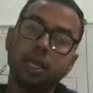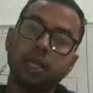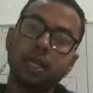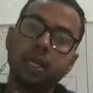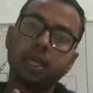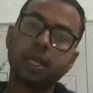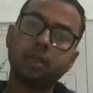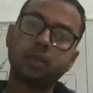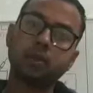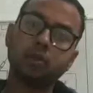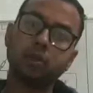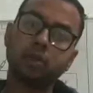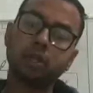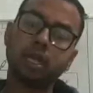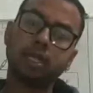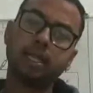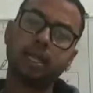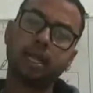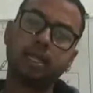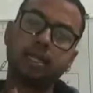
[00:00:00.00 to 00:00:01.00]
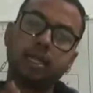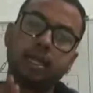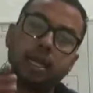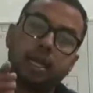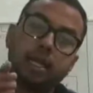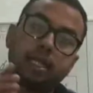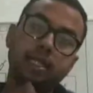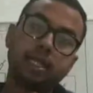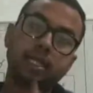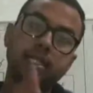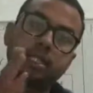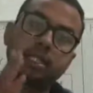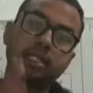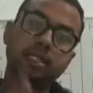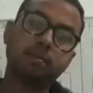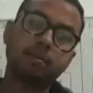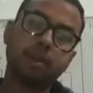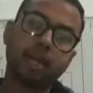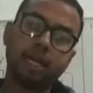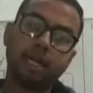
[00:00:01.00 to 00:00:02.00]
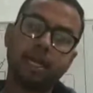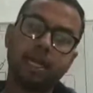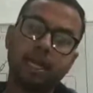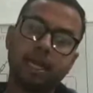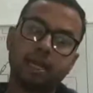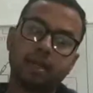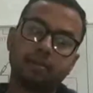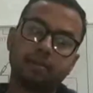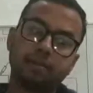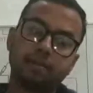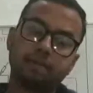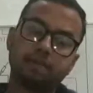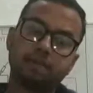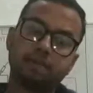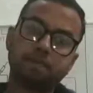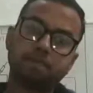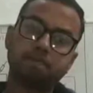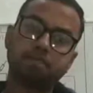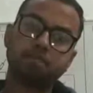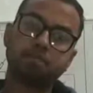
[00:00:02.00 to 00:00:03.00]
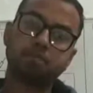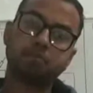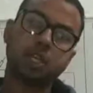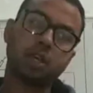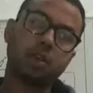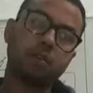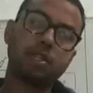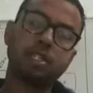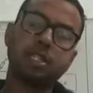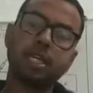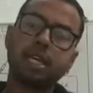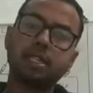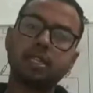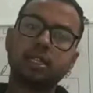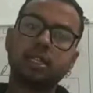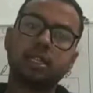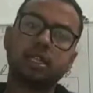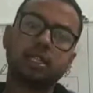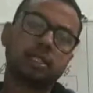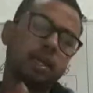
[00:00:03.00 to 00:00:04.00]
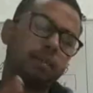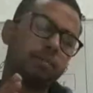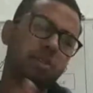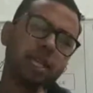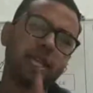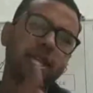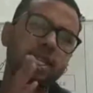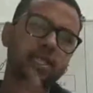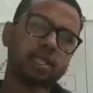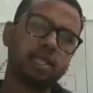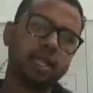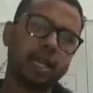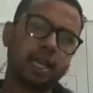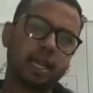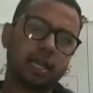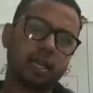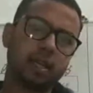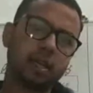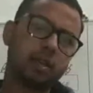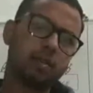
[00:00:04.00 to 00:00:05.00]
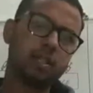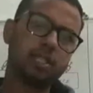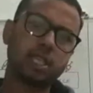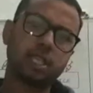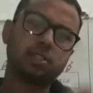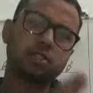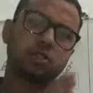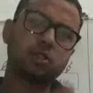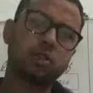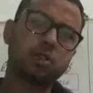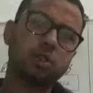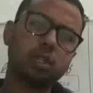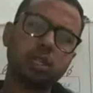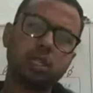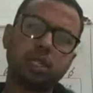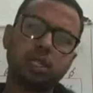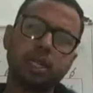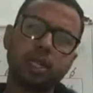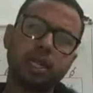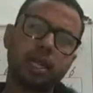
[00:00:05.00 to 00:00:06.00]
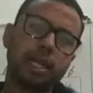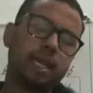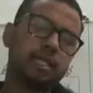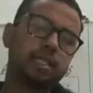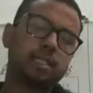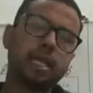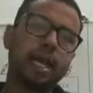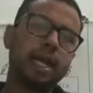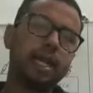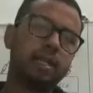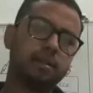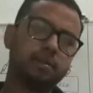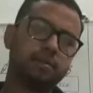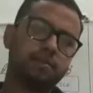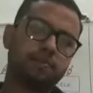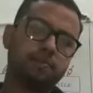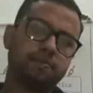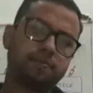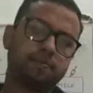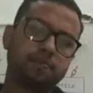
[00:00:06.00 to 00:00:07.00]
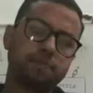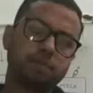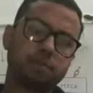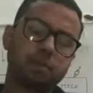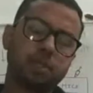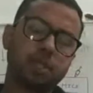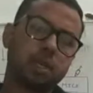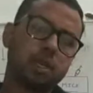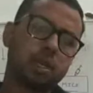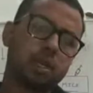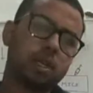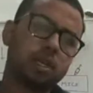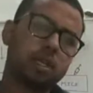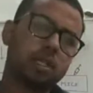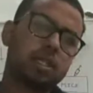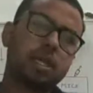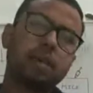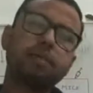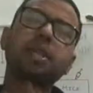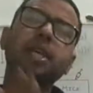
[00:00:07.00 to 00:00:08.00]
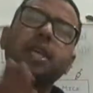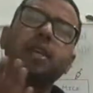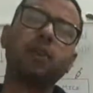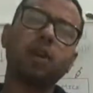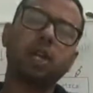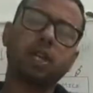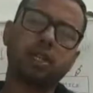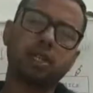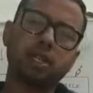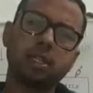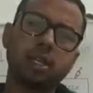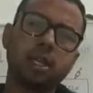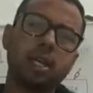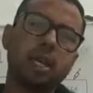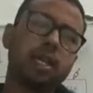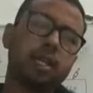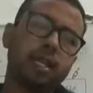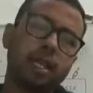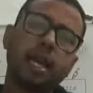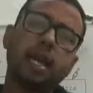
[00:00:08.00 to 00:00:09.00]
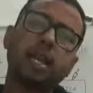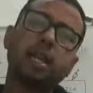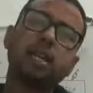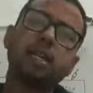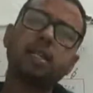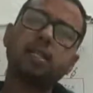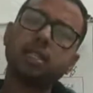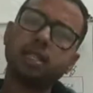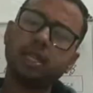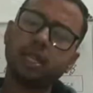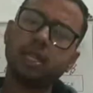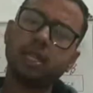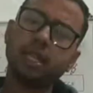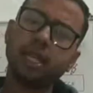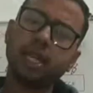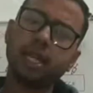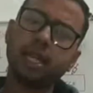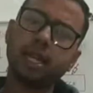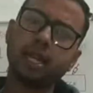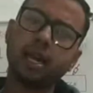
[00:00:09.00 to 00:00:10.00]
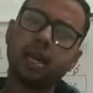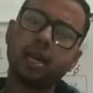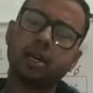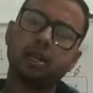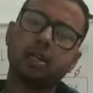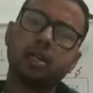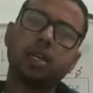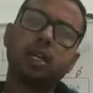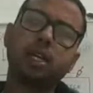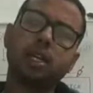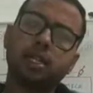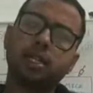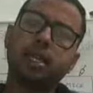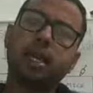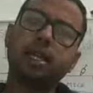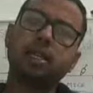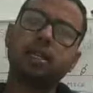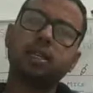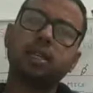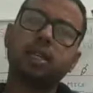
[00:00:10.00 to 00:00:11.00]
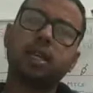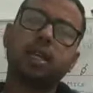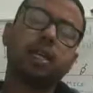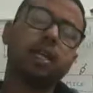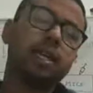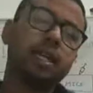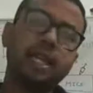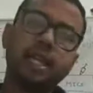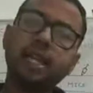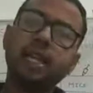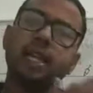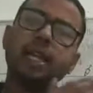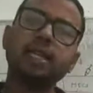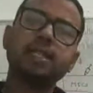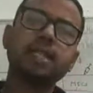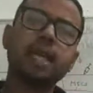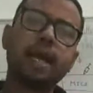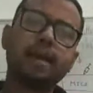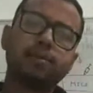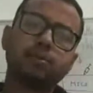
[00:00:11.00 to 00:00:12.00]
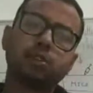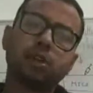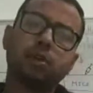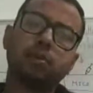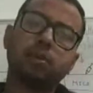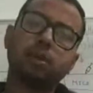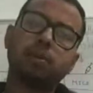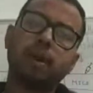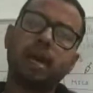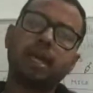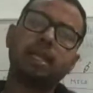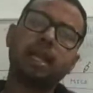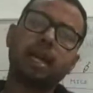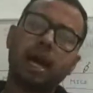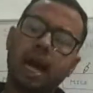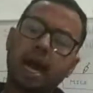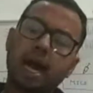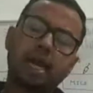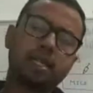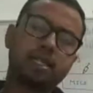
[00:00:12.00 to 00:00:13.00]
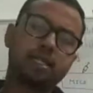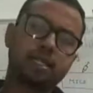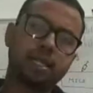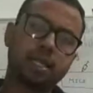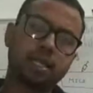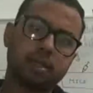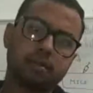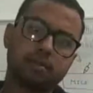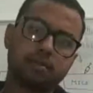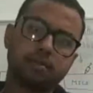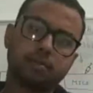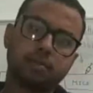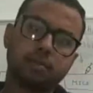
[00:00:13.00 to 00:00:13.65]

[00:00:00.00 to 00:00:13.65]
They concluded that this is the material which has something is there which has gone inside. Something what? They had done the DNA now. Then DNA is absorbed by the R stain.